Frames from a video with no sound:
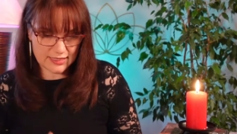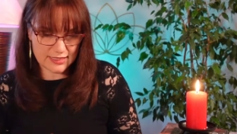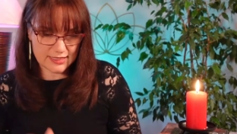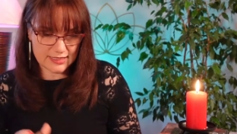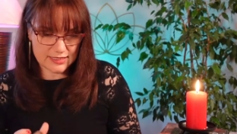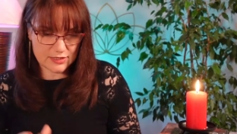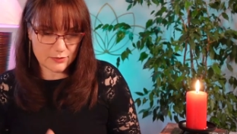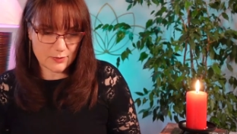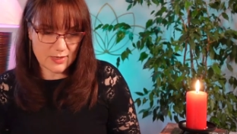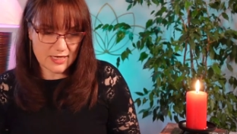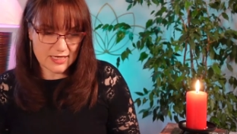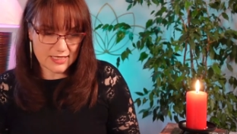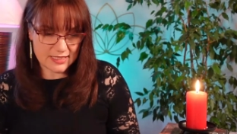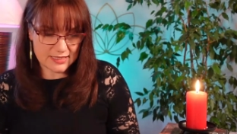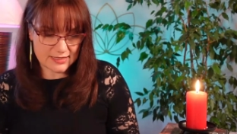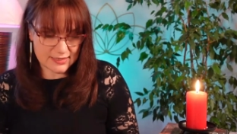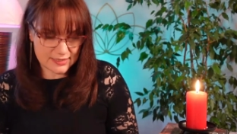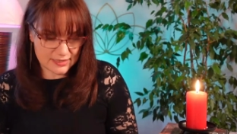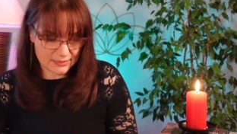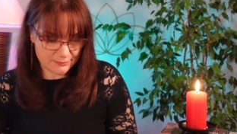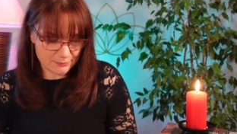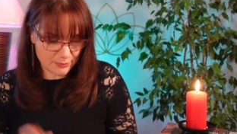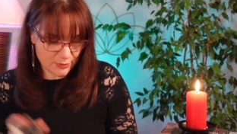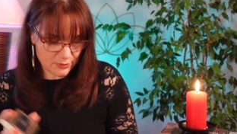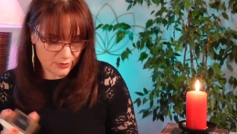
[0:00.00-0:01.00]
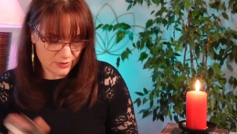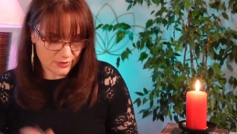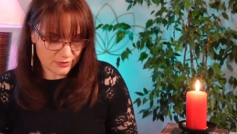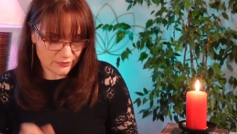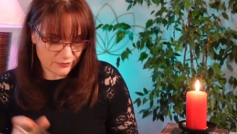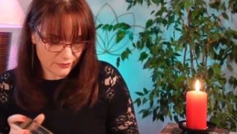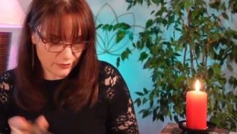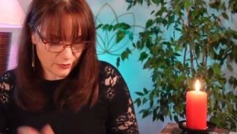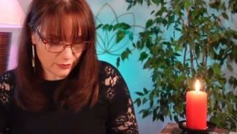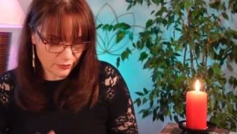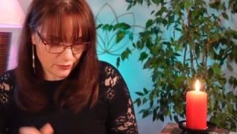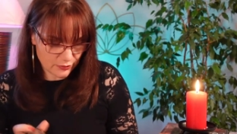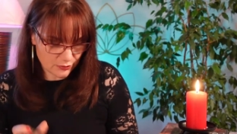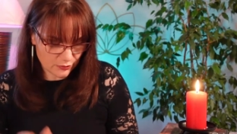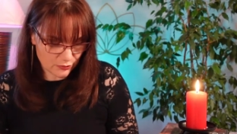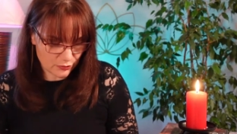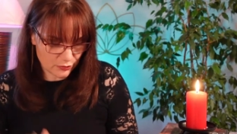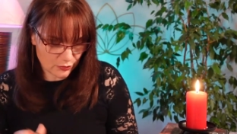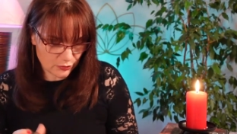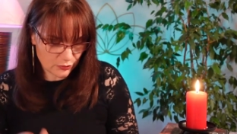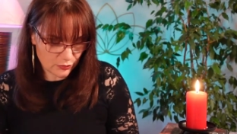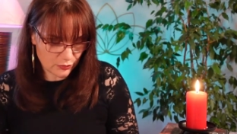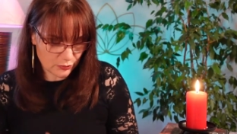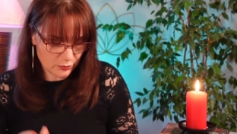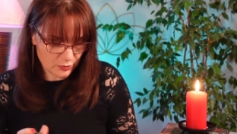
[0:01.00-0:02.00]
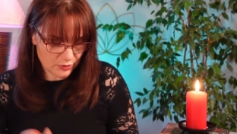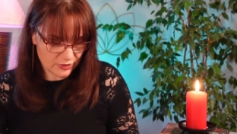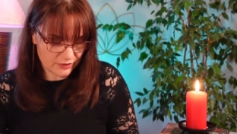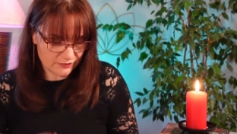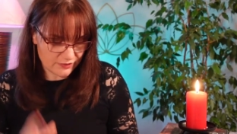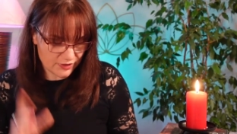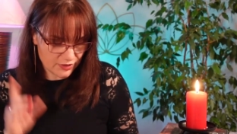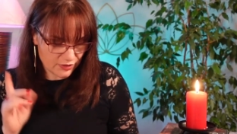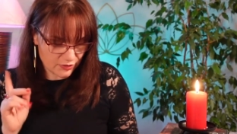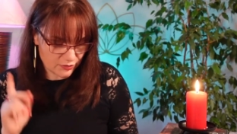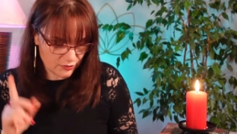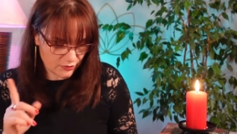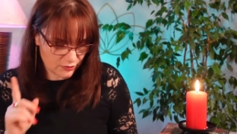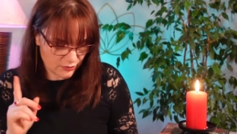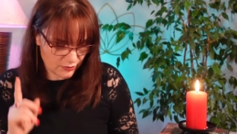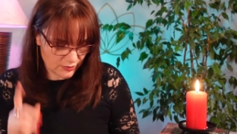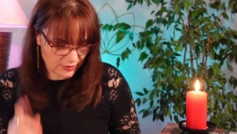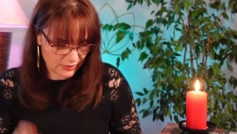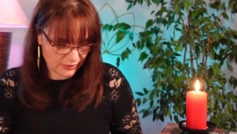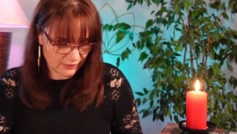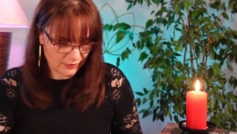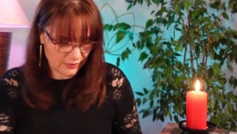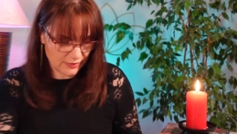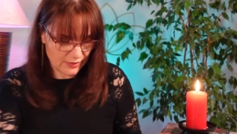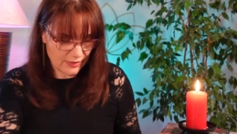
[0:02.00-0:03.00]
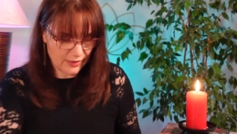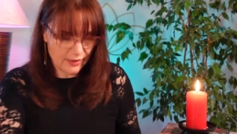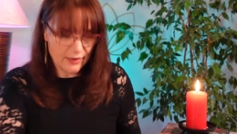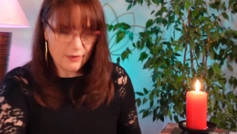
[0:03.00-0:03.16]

It's why it's important for you to do whatever you're doing.